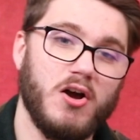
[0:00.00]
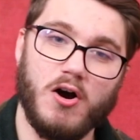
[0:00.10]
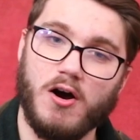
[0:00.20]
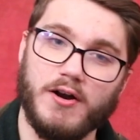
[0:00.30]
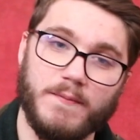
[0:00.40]

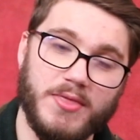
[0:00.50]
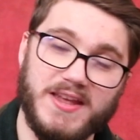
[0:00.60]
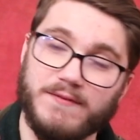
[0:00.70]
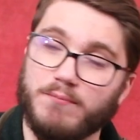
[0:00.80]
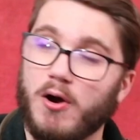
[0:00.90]
on
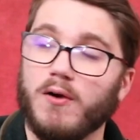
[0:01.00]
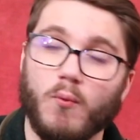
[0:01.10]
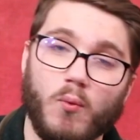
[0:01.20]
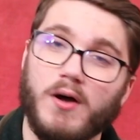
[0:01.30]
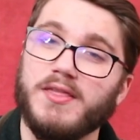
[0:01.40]
the part
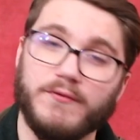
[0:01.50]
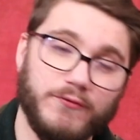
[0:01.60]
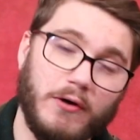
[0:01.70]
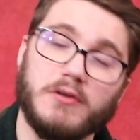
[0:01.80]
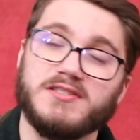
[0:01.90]
1, the
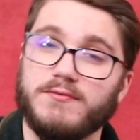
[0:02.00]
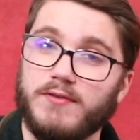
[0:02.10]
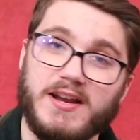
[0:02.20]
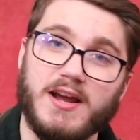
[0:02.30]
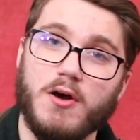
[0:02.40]
first
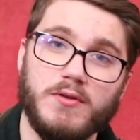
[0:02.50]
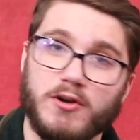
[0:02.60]
video.